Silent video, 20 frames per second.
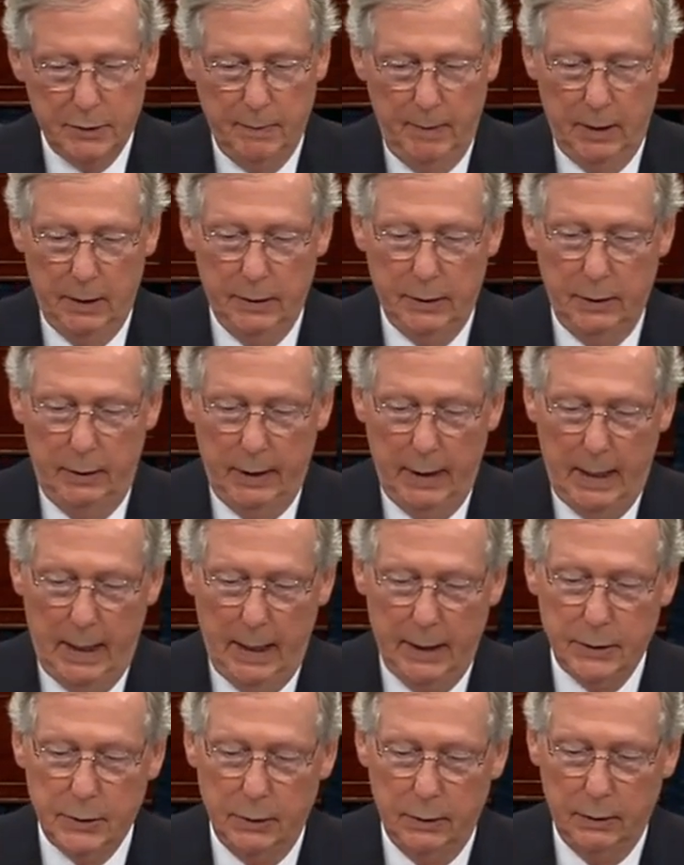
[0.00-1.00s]
military
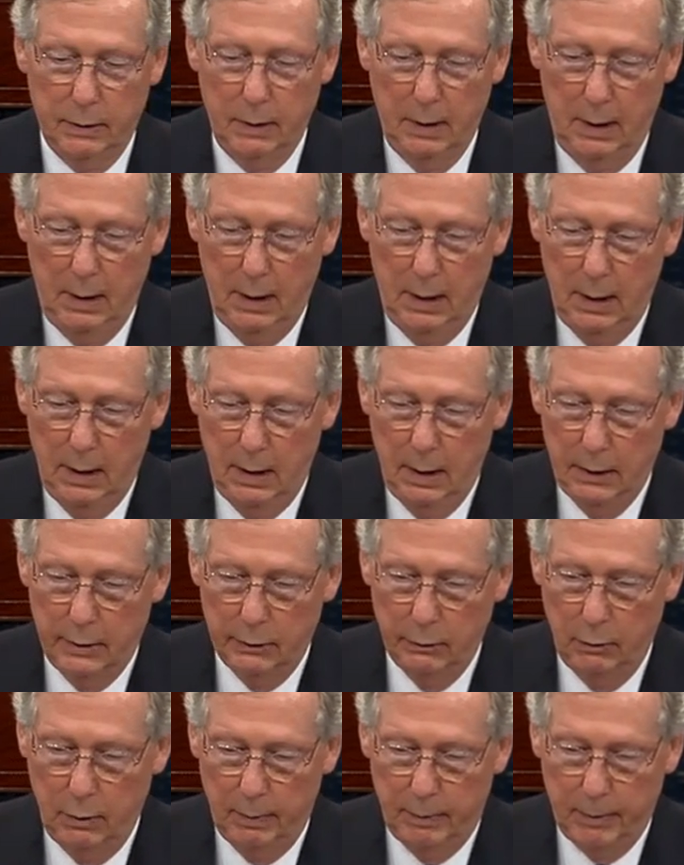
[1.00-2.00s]
action
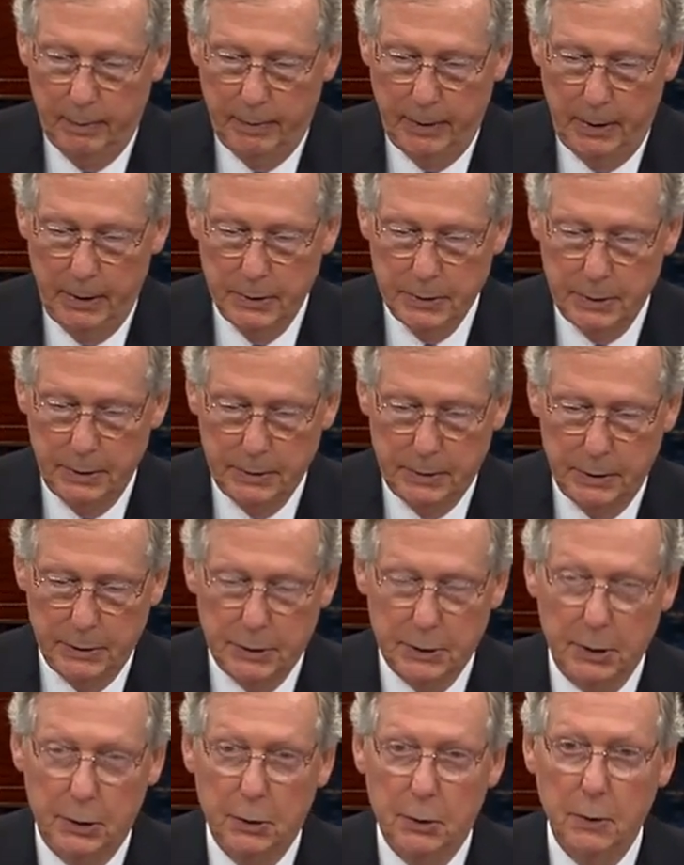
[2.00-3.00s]
through a proposal to
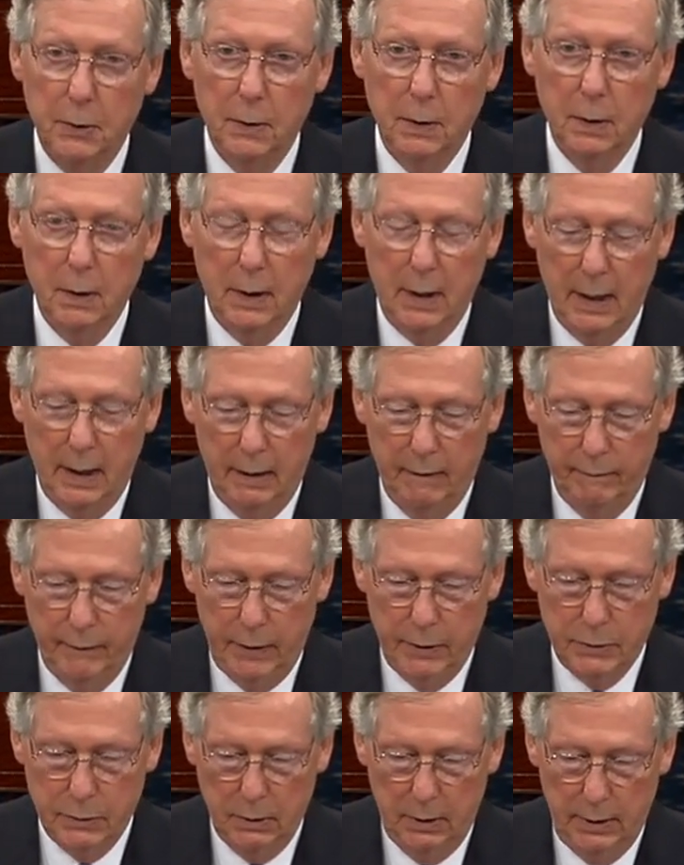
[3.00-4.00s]
secure and
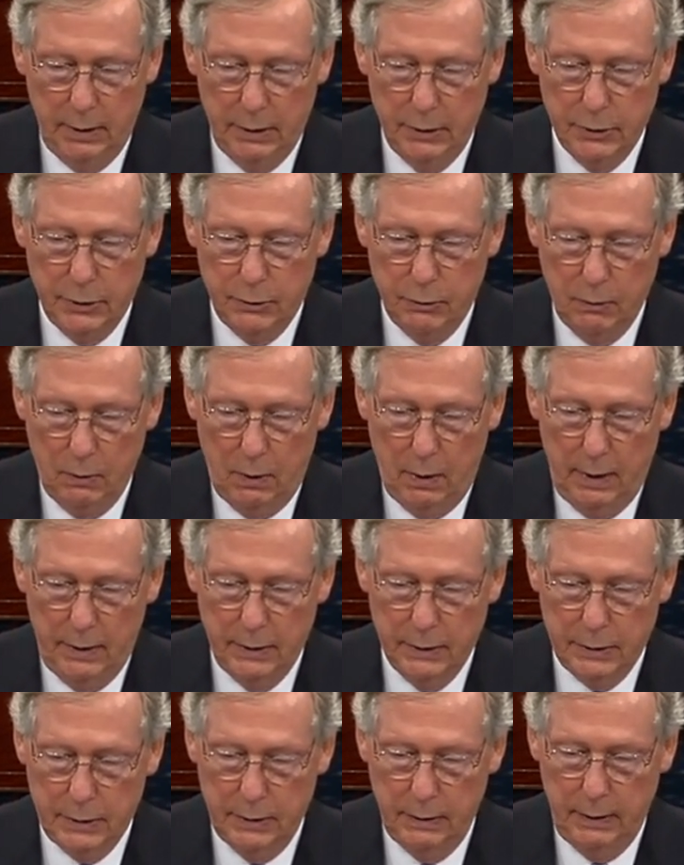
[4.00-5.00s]
eventually destroy the
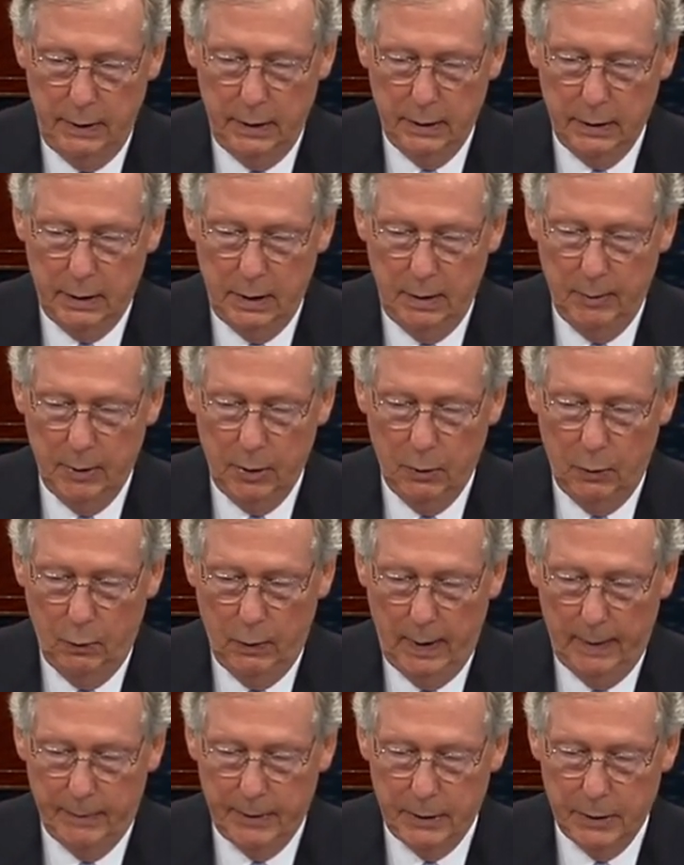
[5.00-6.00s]
Syrian chemical
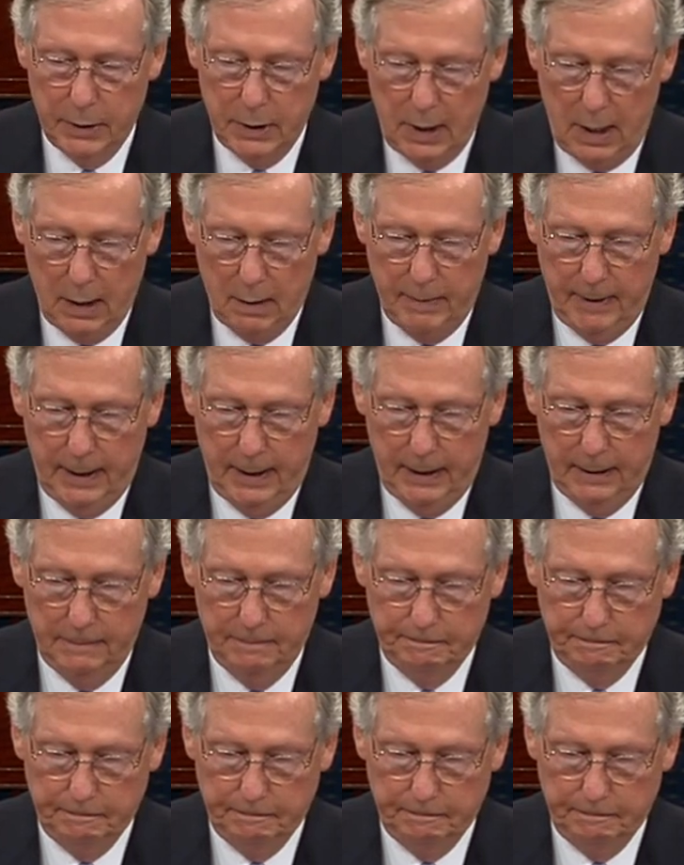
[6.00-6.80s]
weapons stockpile.